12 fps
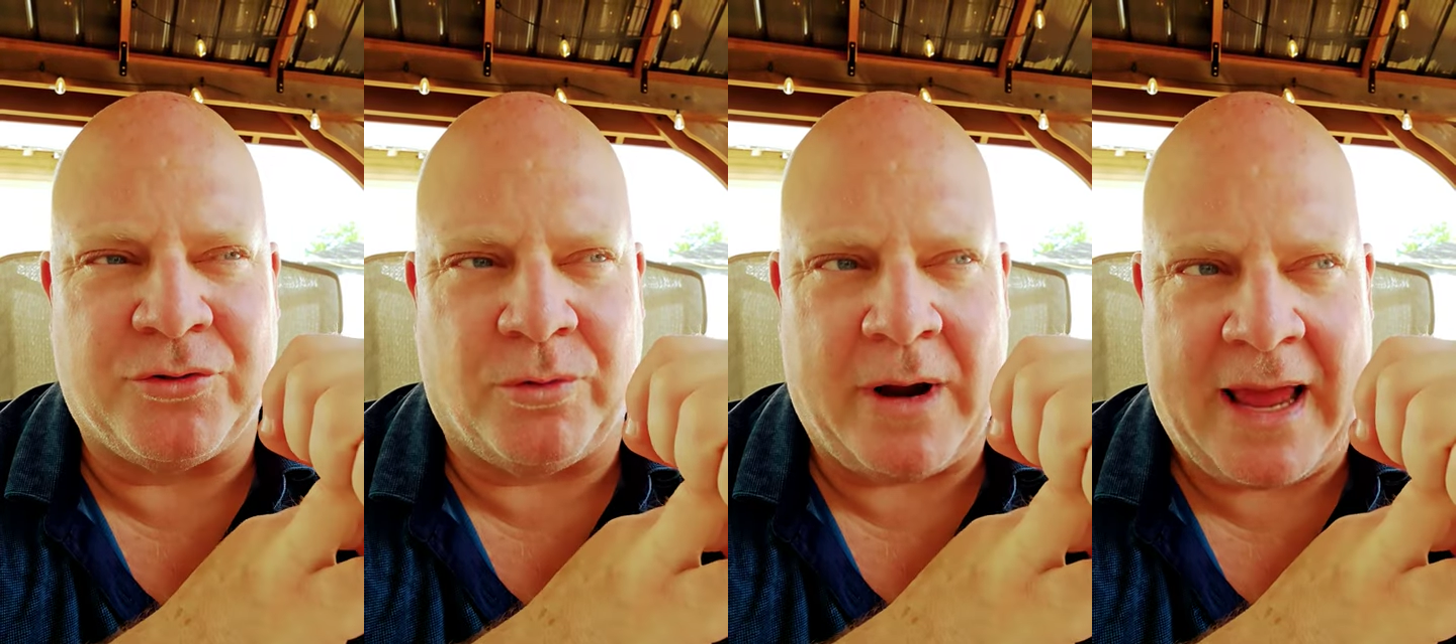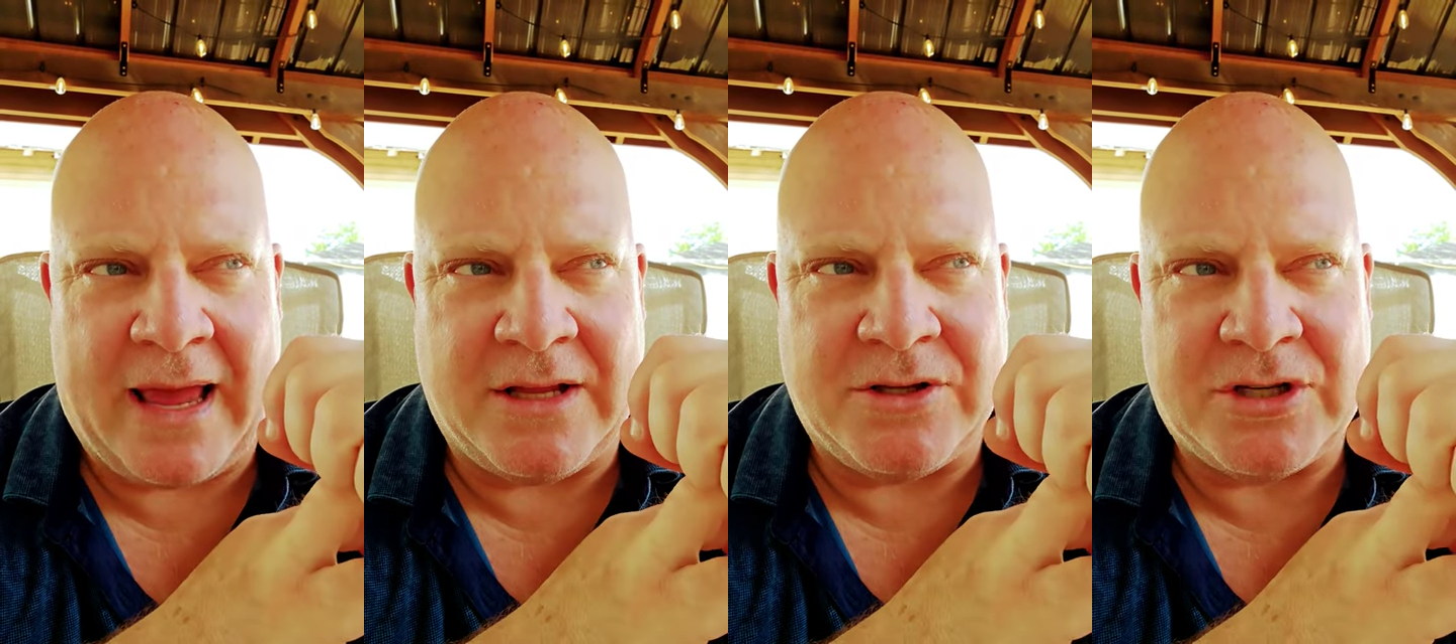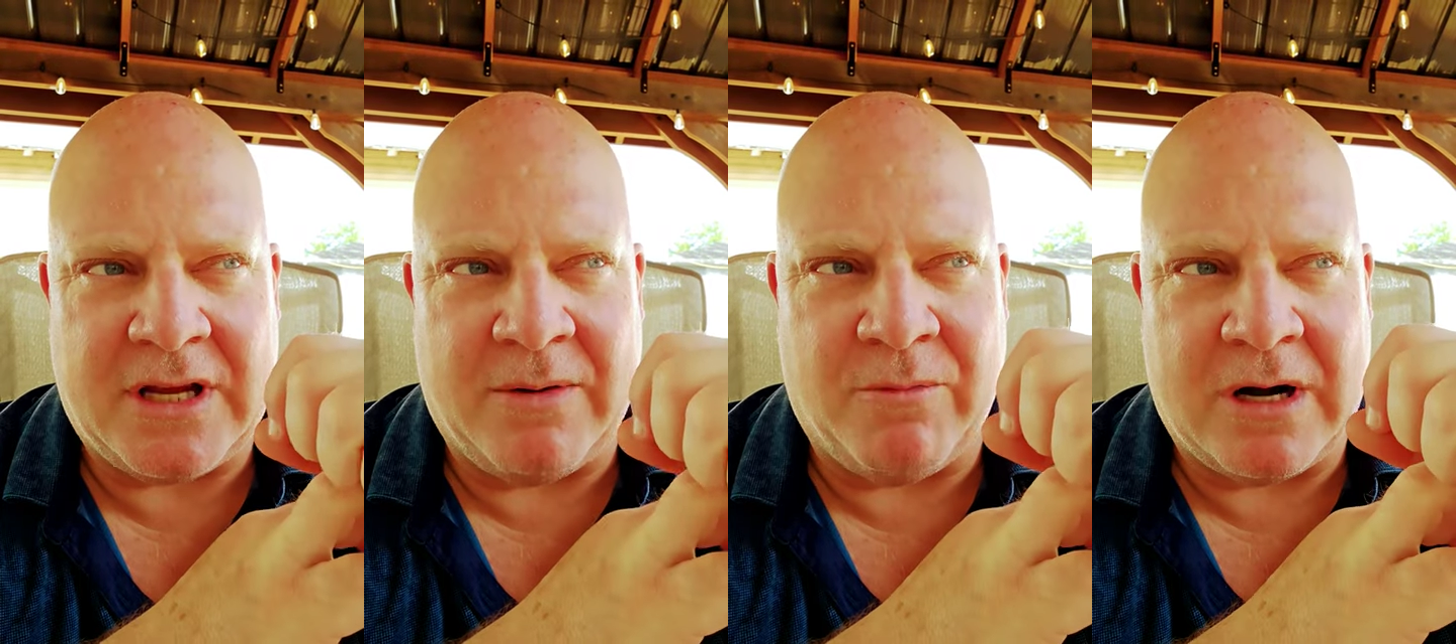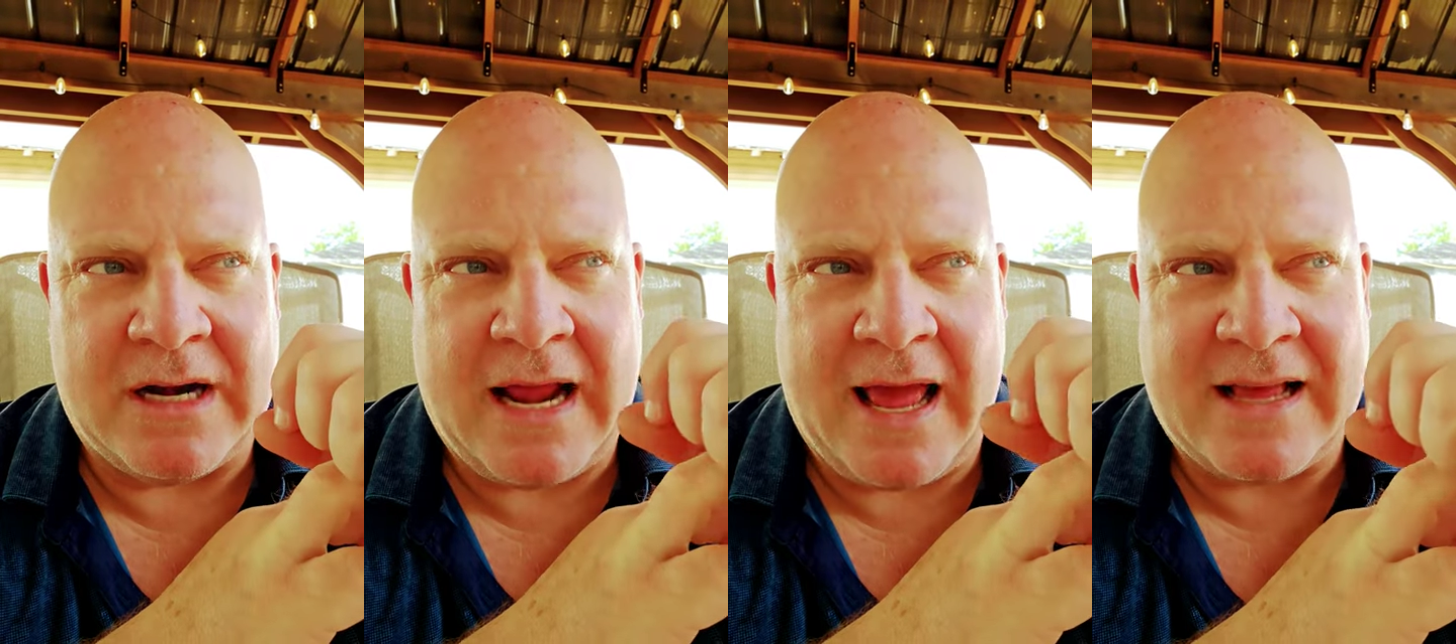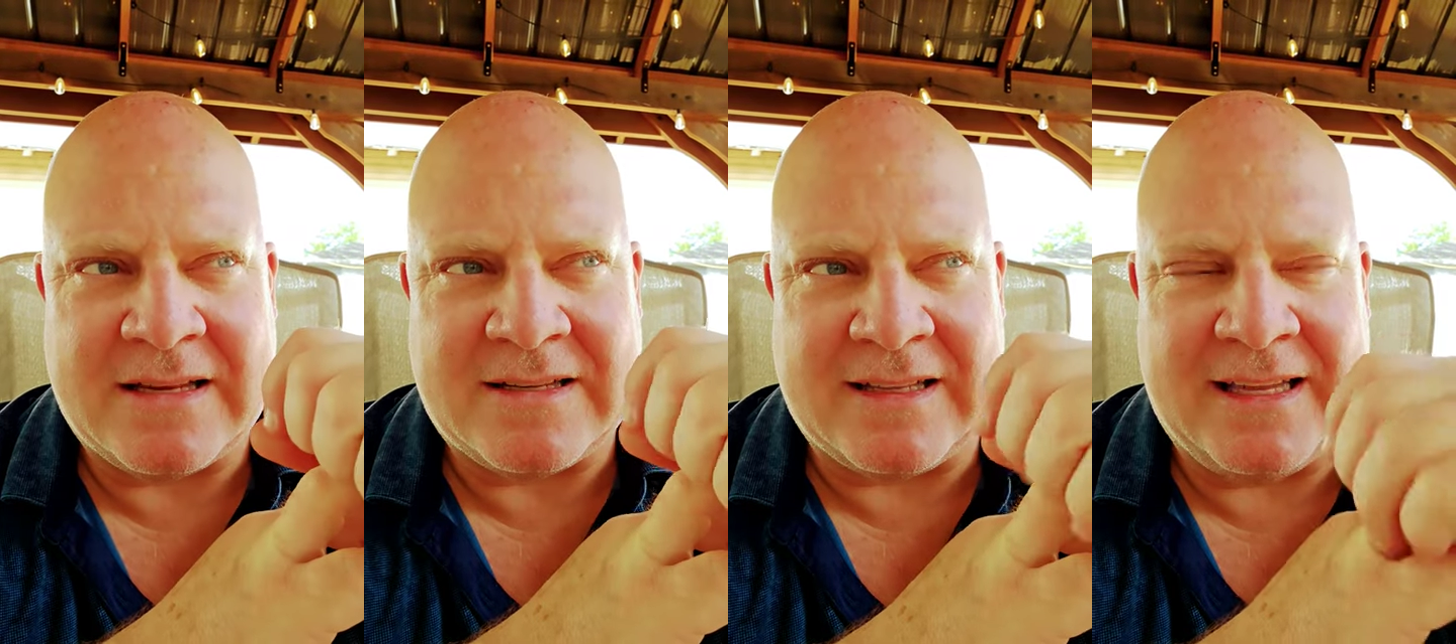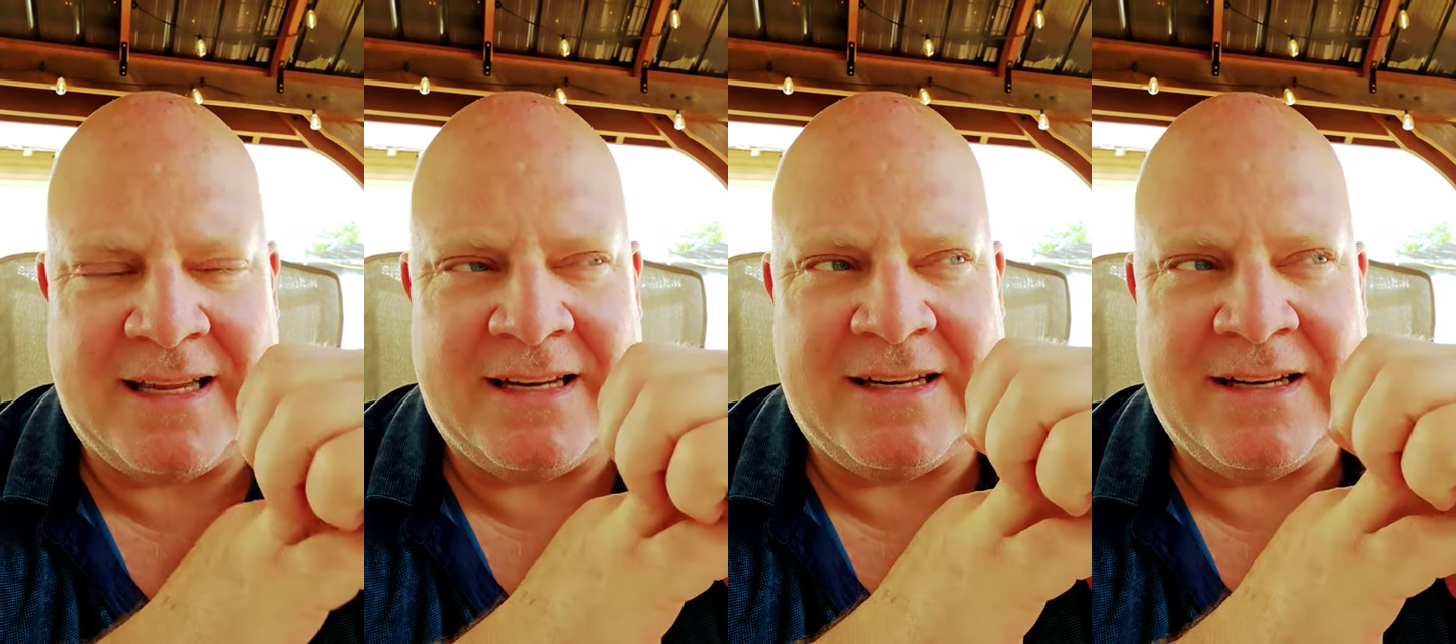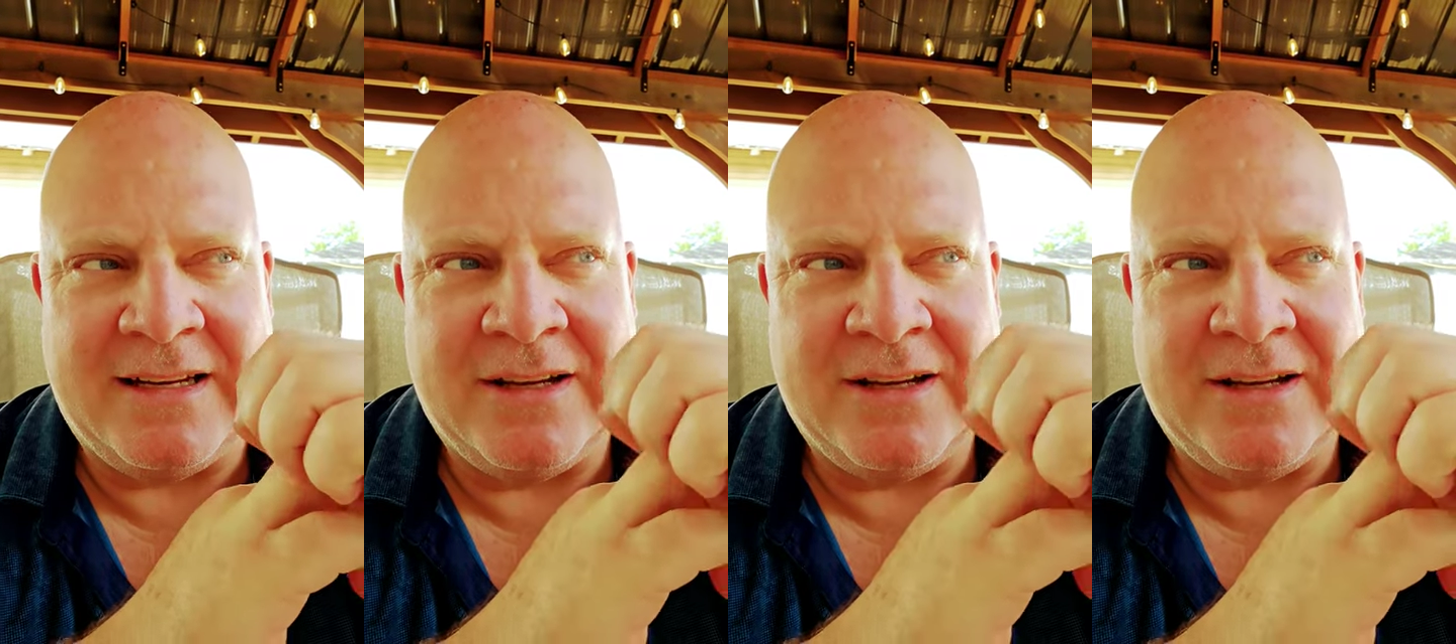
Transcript: Dredge and what an excellent